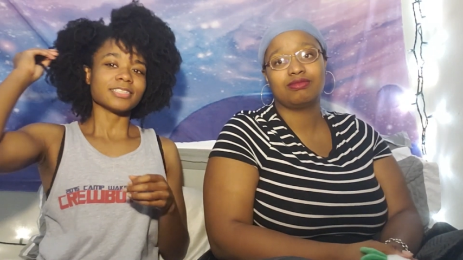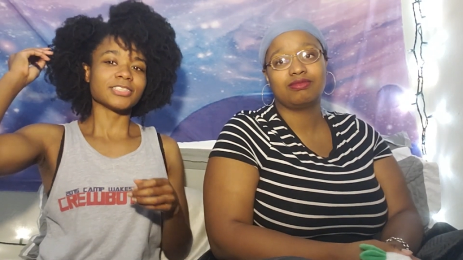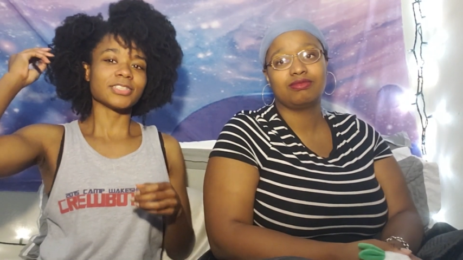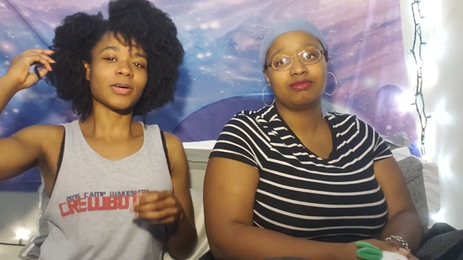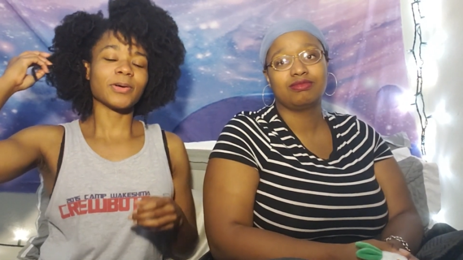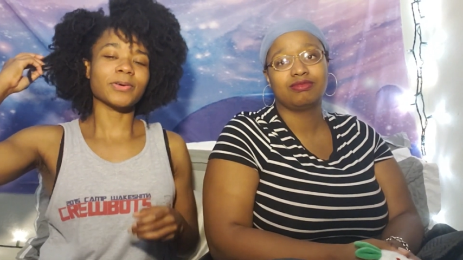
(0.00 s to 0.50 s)

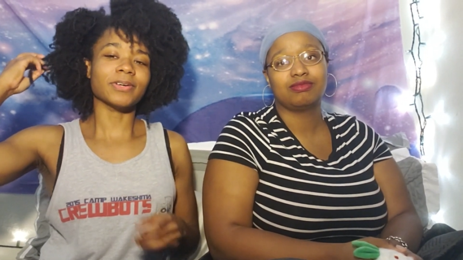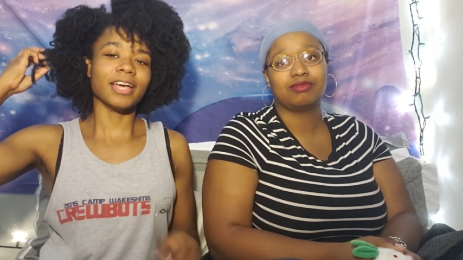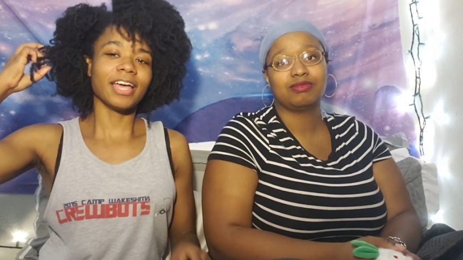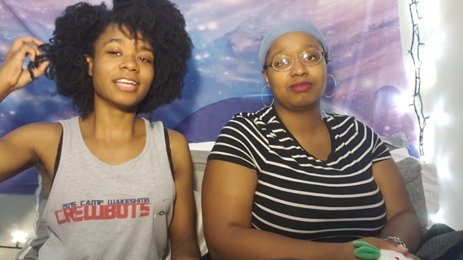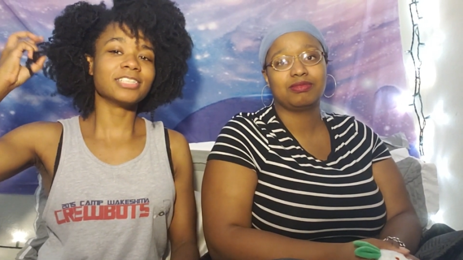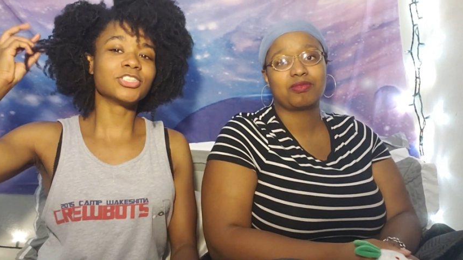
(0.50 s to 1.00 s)
Speaker 1: So,
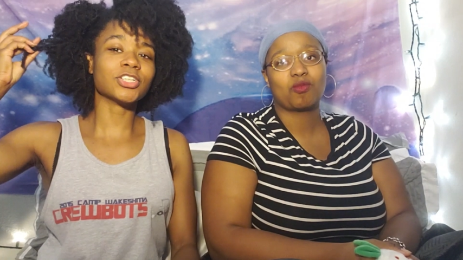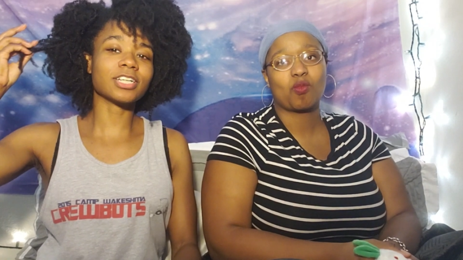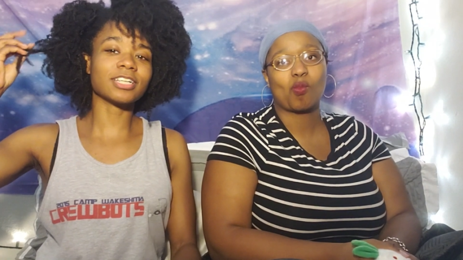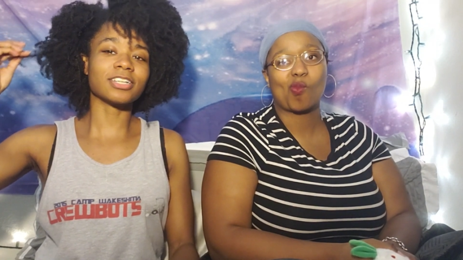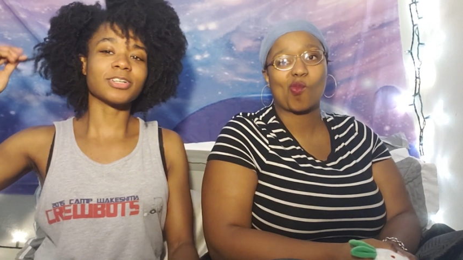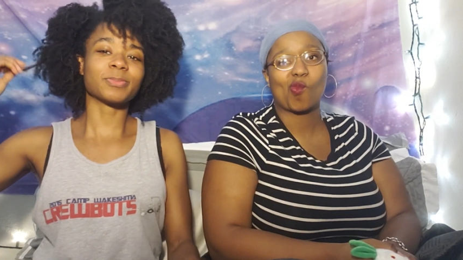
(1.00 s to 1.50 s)
it
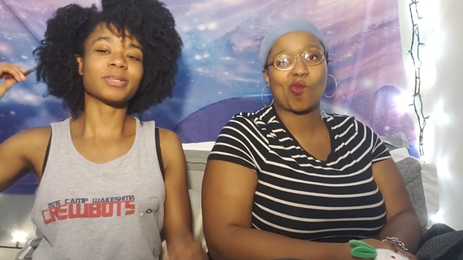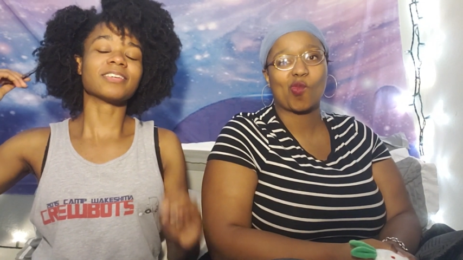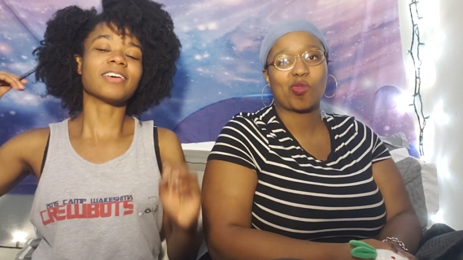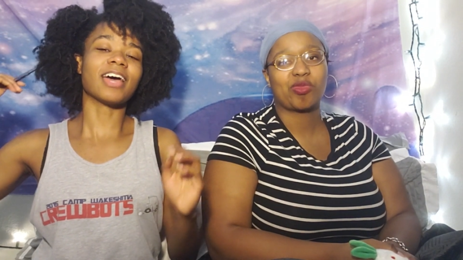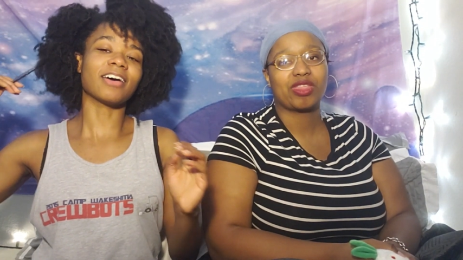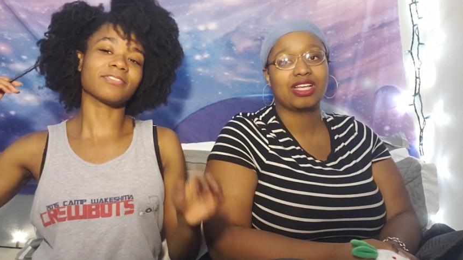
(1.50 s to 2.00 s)
took a little bit
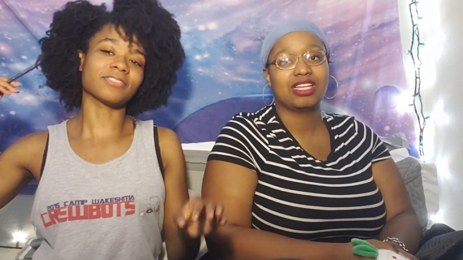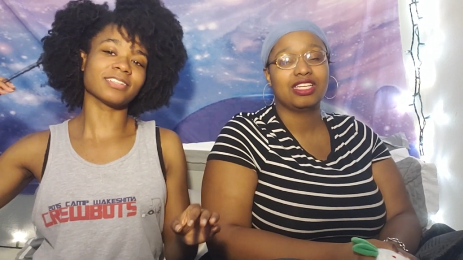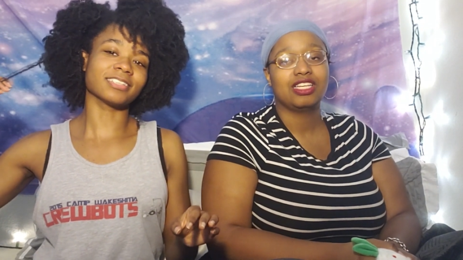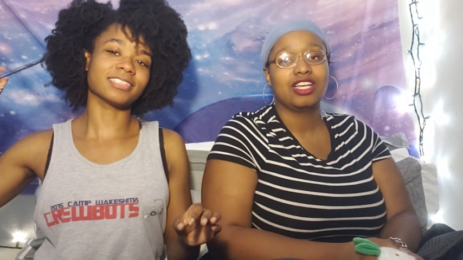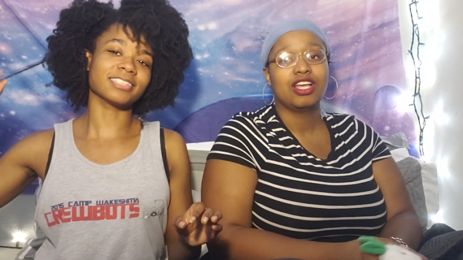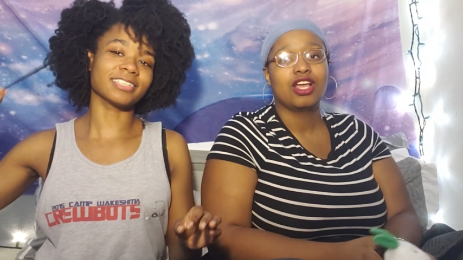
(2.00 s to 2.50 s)
of
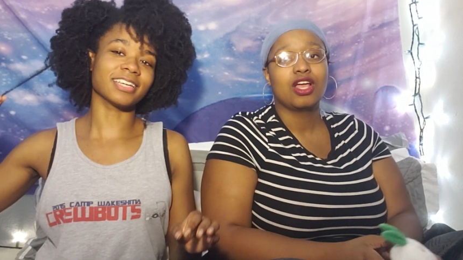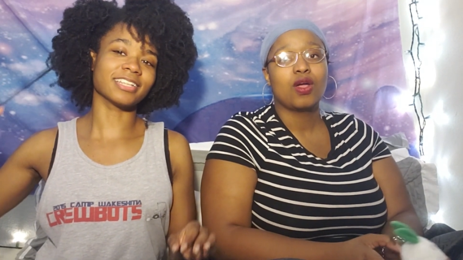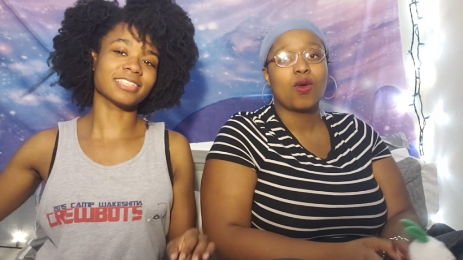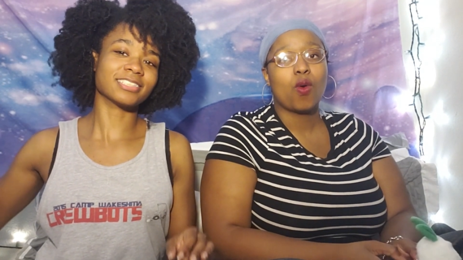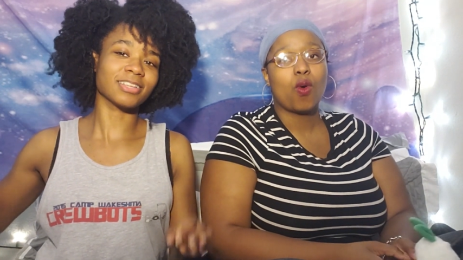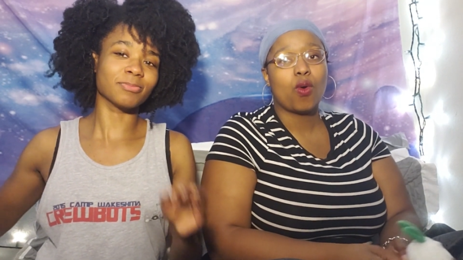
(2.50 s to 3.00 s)
effort to
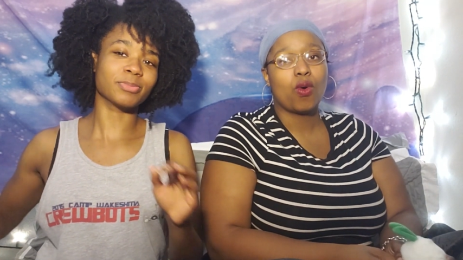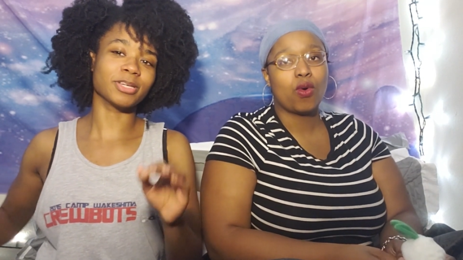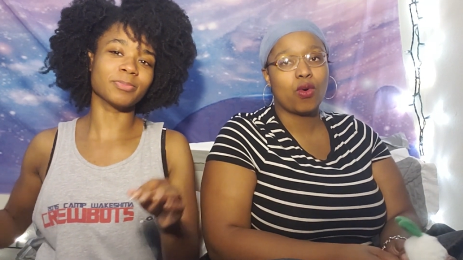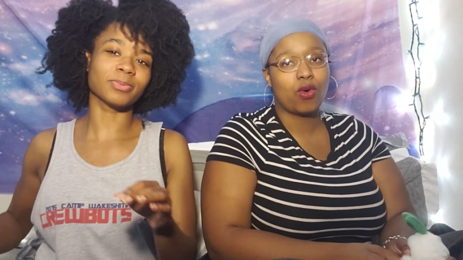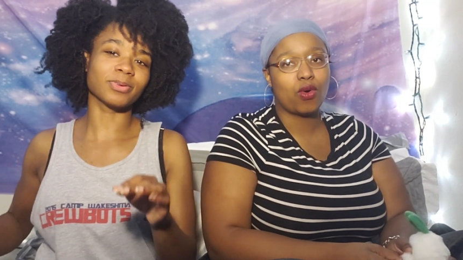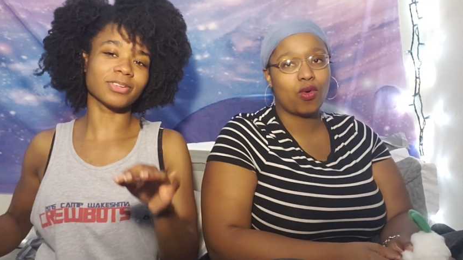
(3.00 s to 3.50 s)
get some
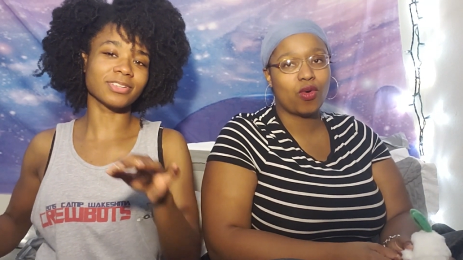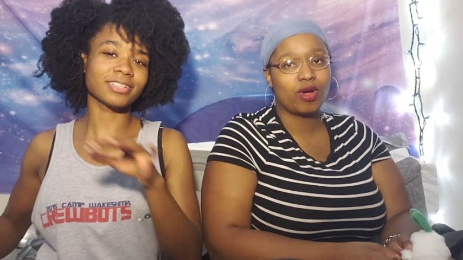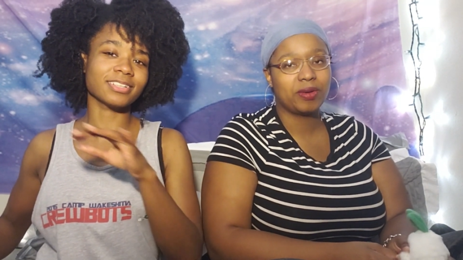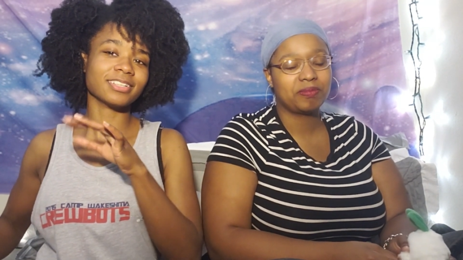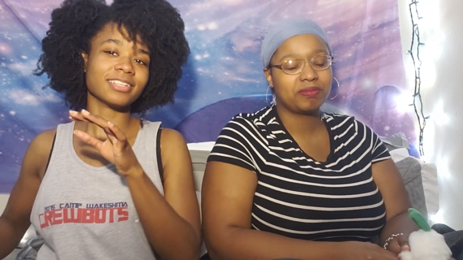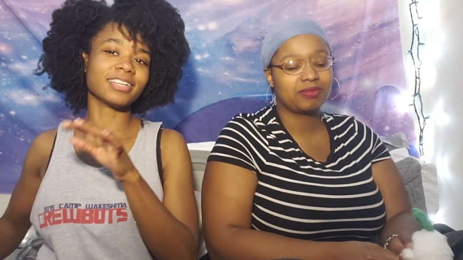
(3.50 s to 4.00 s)
people
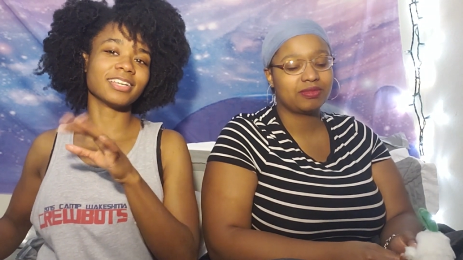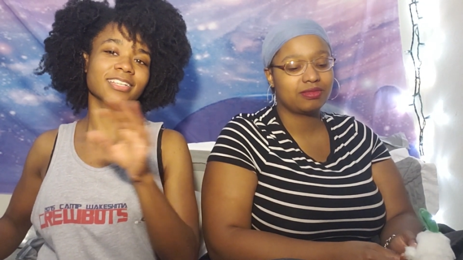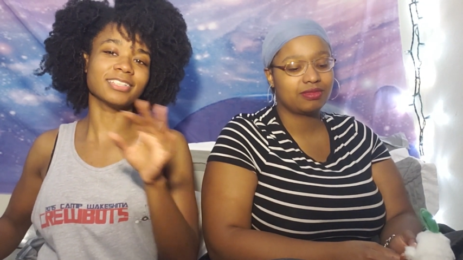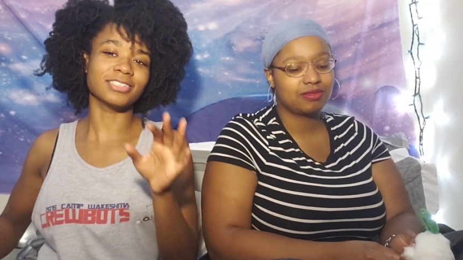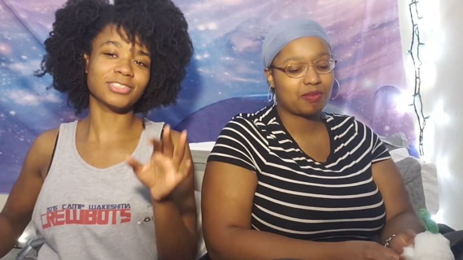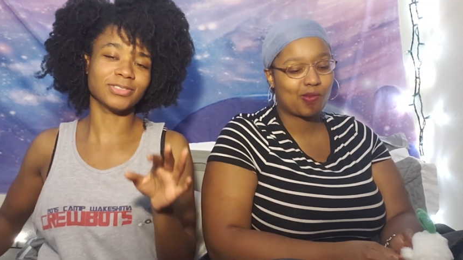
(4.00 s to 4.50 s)

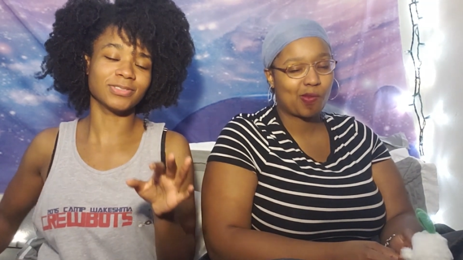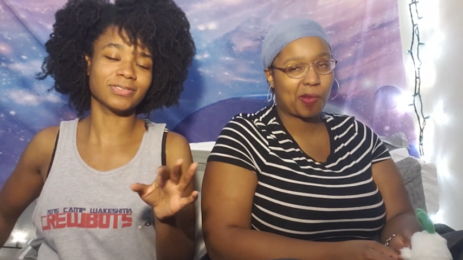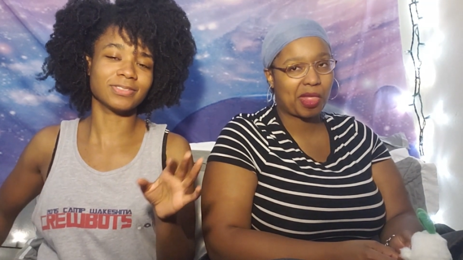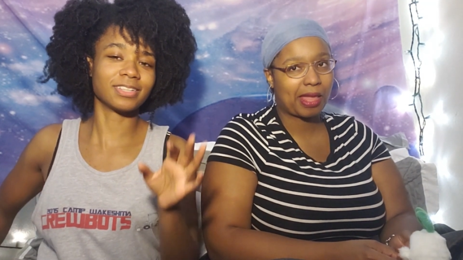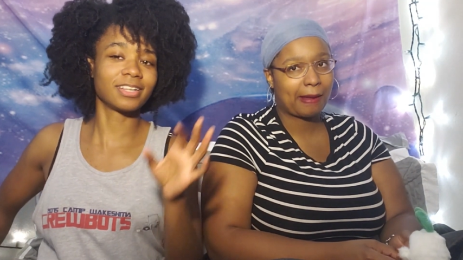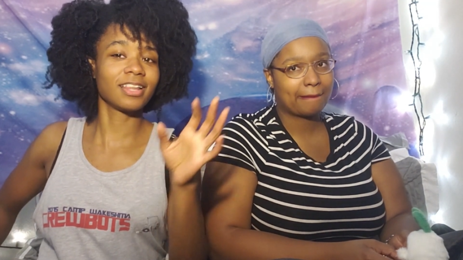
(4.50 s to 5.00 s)

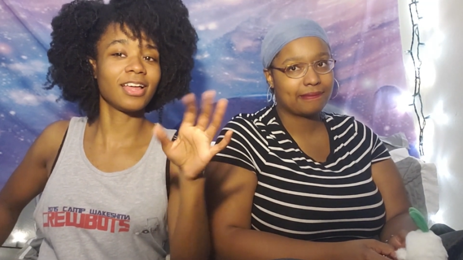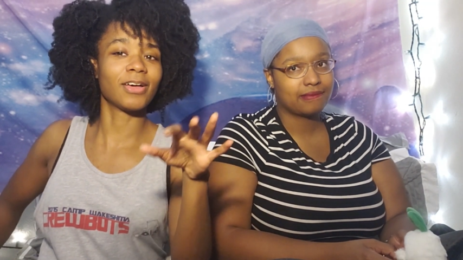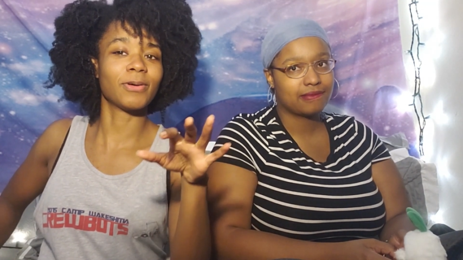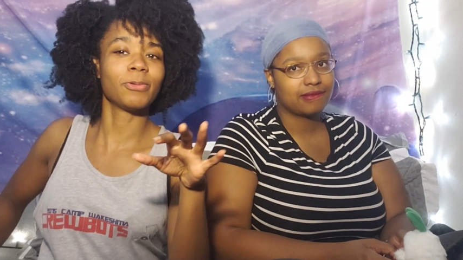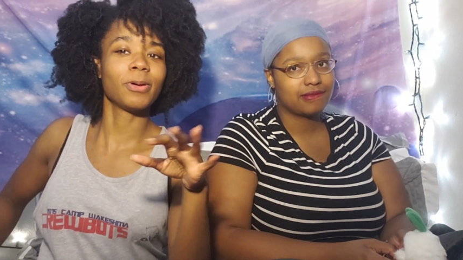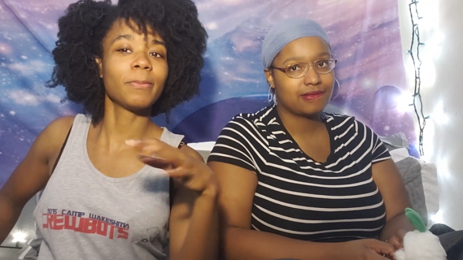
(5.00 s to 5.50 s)
into the
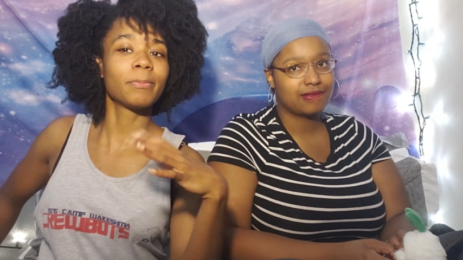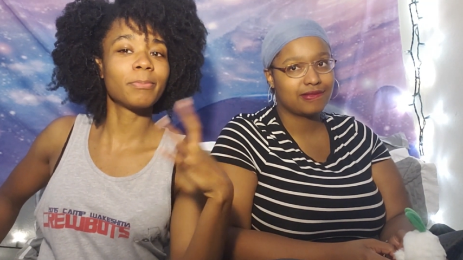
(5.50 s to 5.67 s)
club,